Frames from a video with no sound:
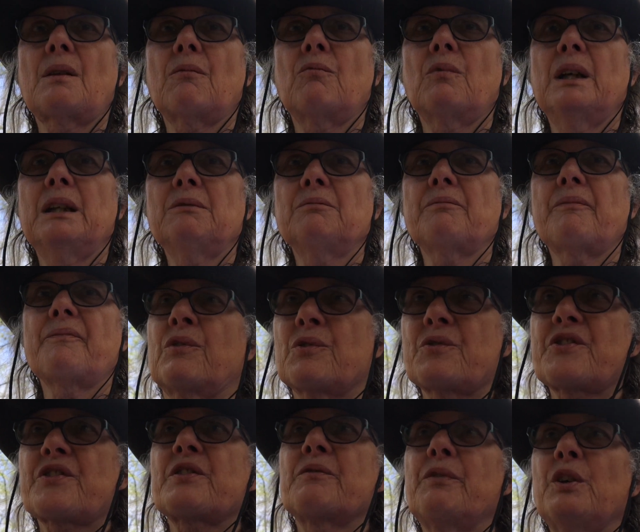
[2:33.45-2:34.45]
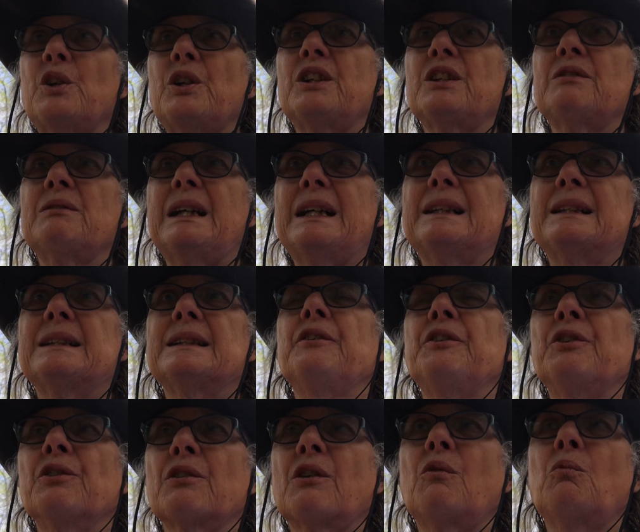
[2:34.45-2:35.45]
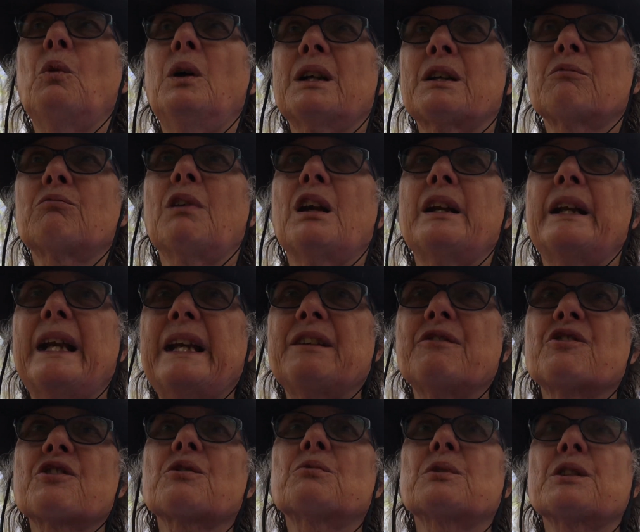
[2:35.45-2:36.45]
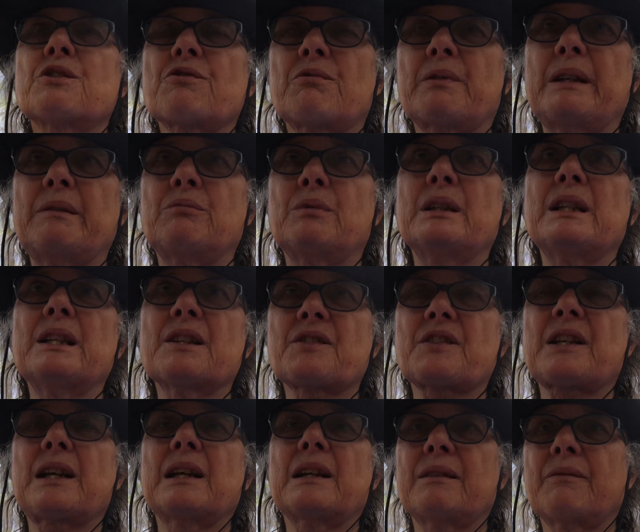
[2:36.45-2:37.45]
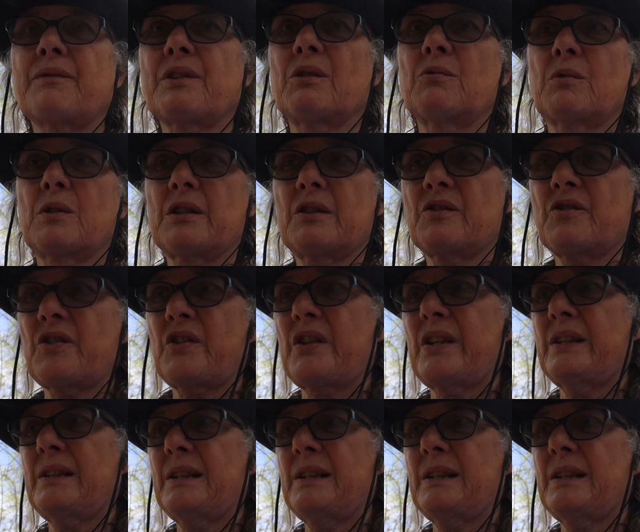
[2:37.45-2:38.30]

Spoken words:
Well, first of all, you don't want to run into a tree with this kind of thorns.